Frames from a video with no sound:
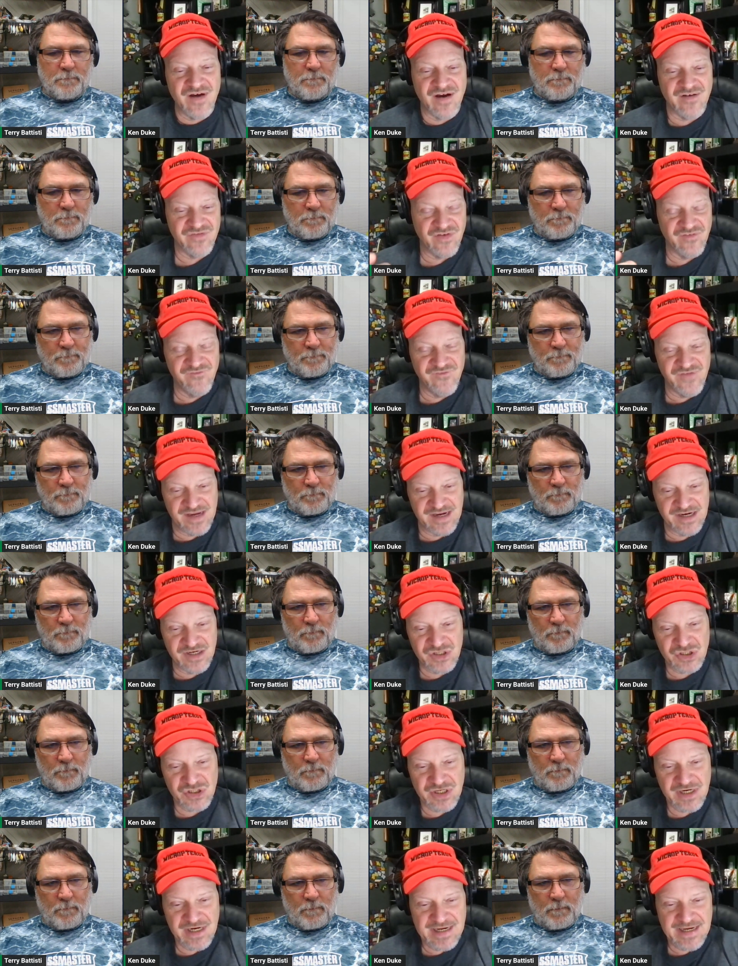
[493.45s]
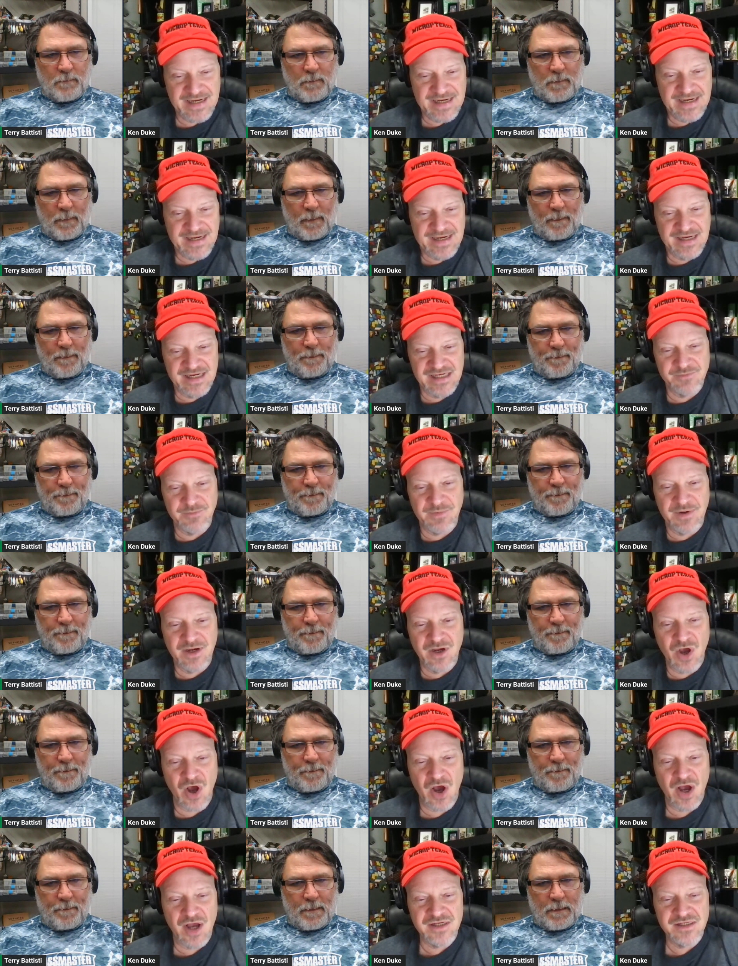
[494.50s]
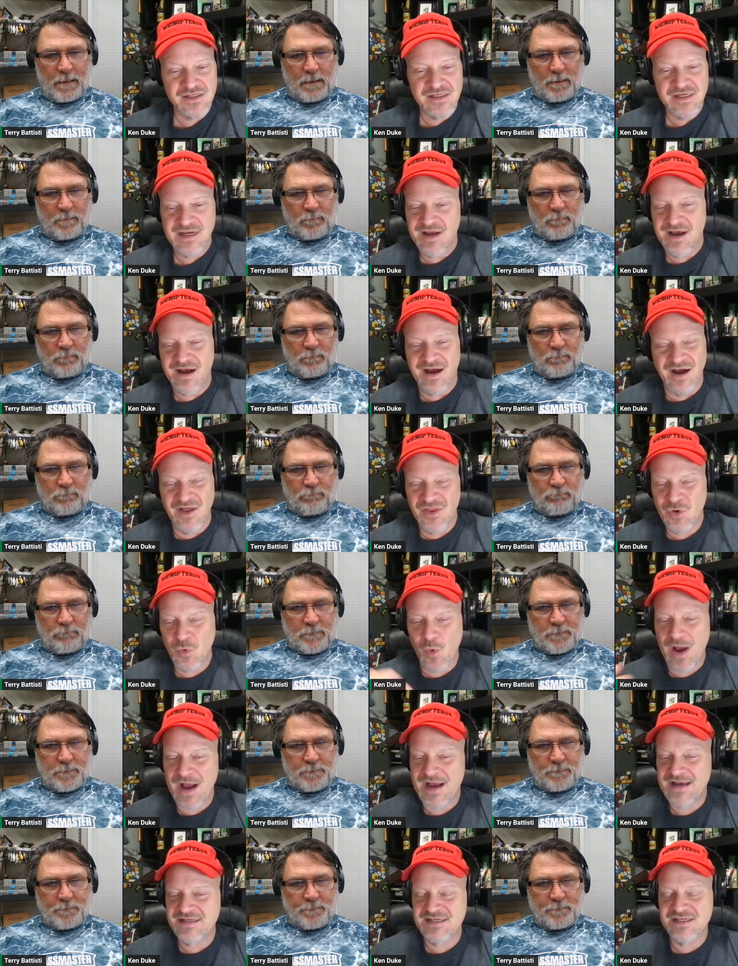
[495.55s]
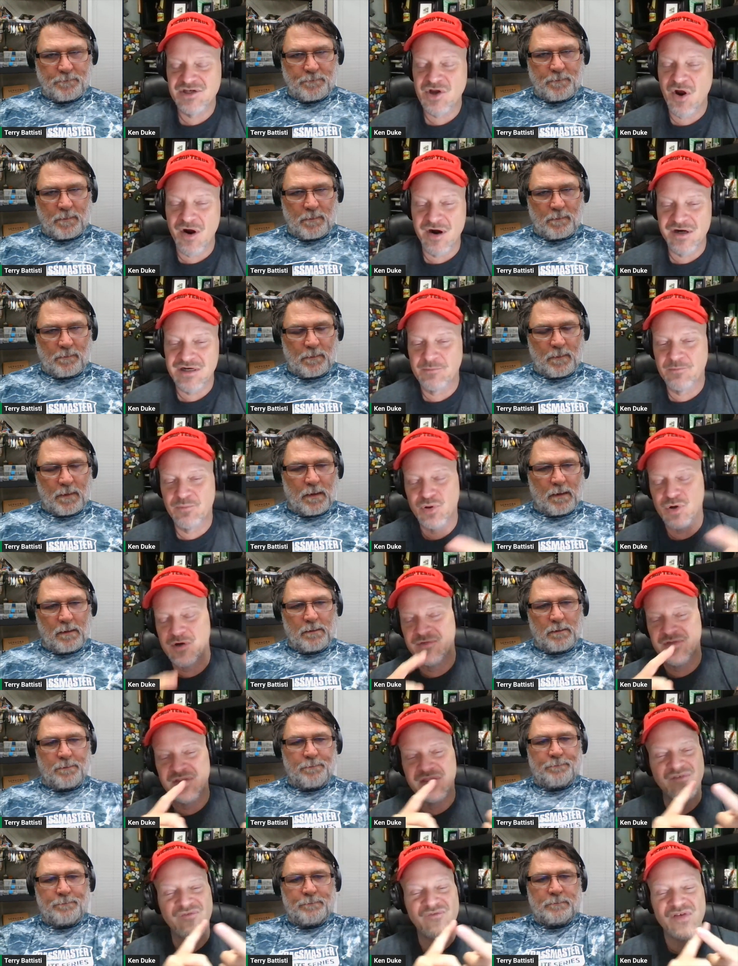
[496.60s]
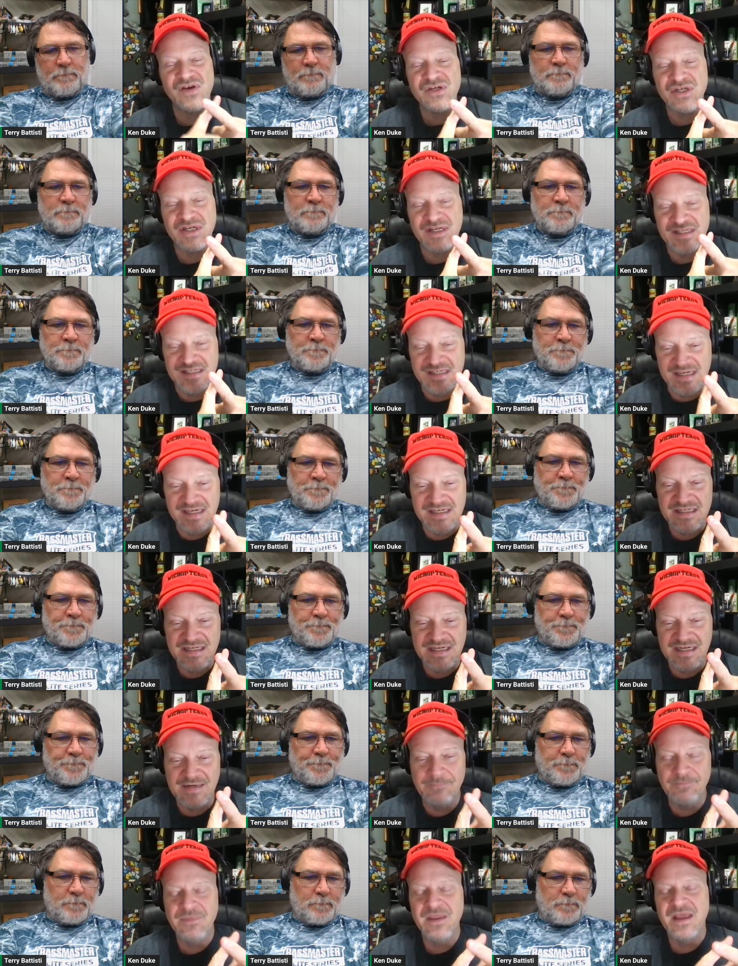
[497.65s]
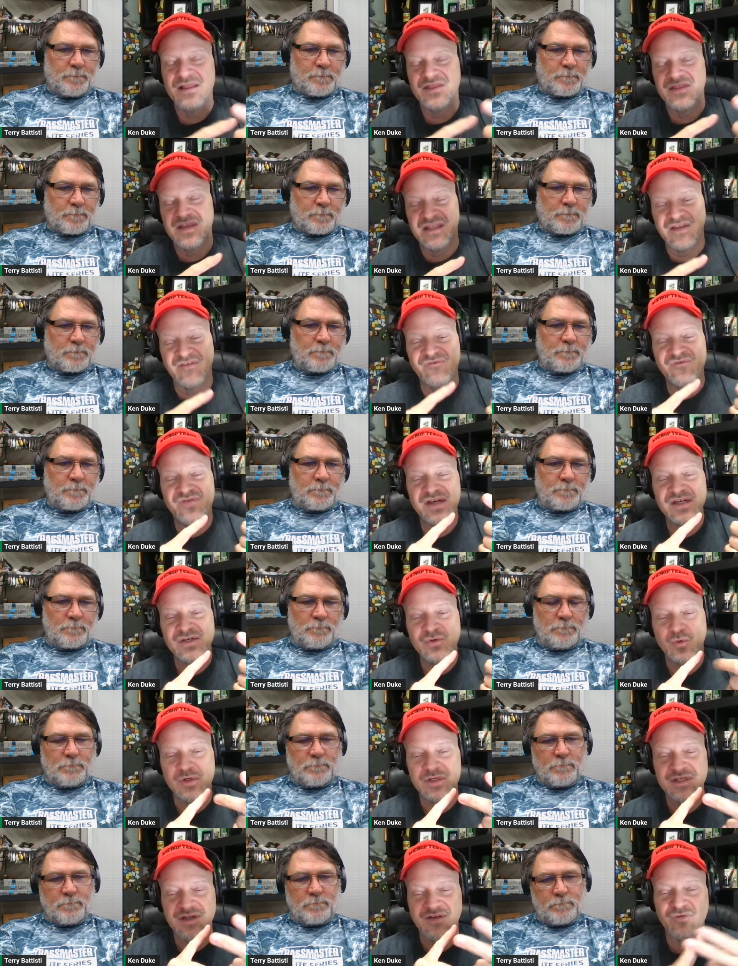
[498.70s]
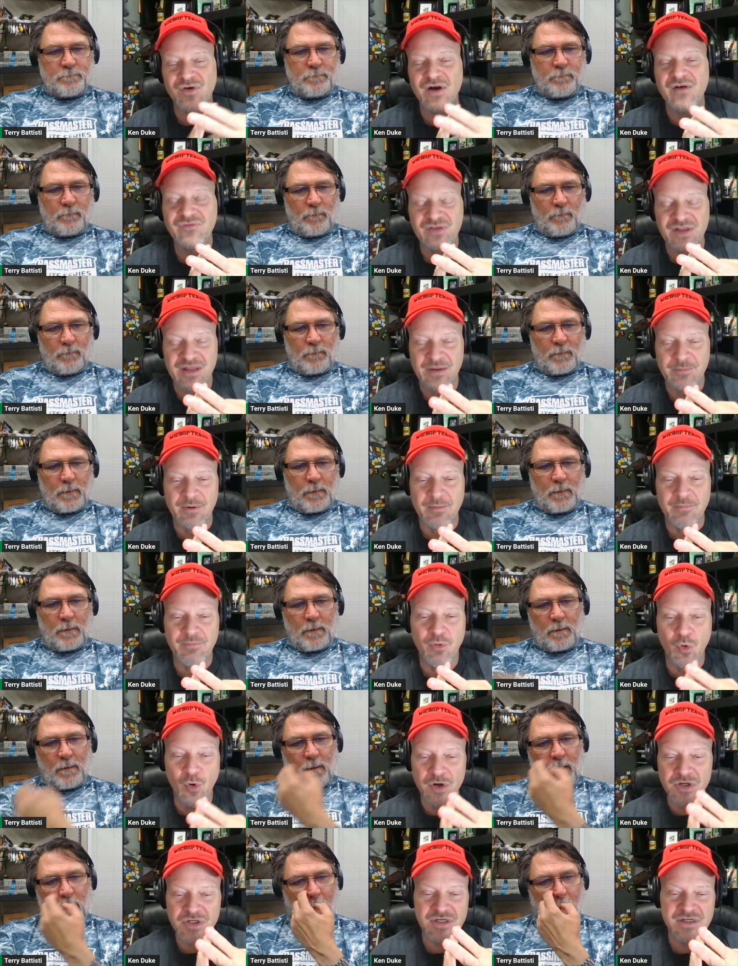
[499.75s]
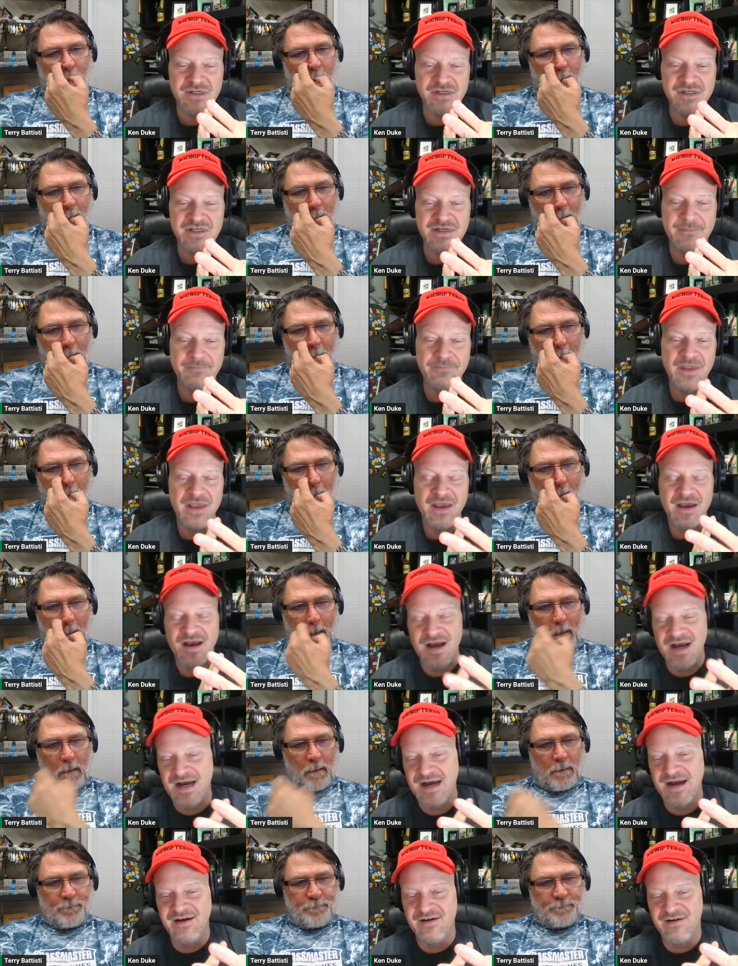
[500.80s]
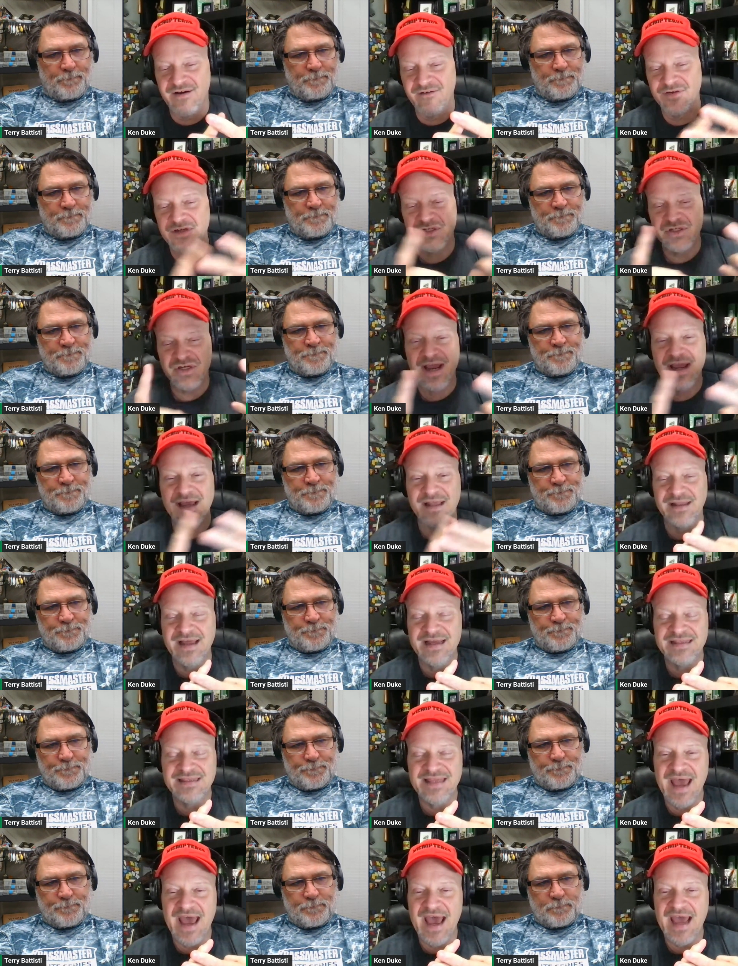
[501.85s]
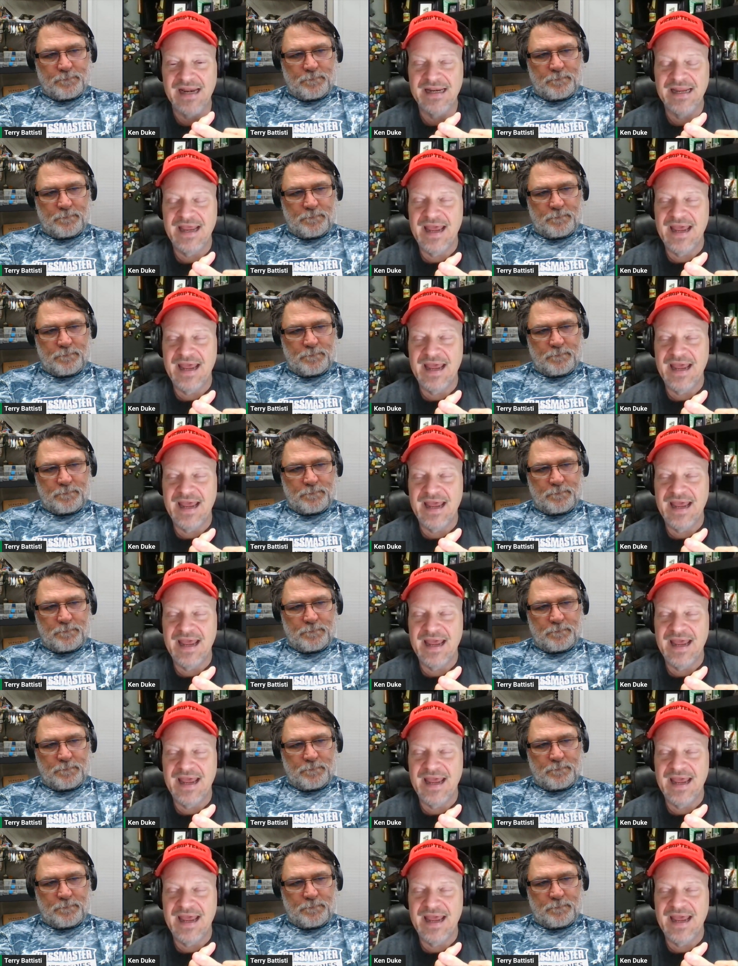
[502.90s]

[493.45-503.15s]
Speaker 1: of the fish is because otherwise it's hard to prove that the fish existed, that the fish was of roughly the proportions uh, of a giant like that,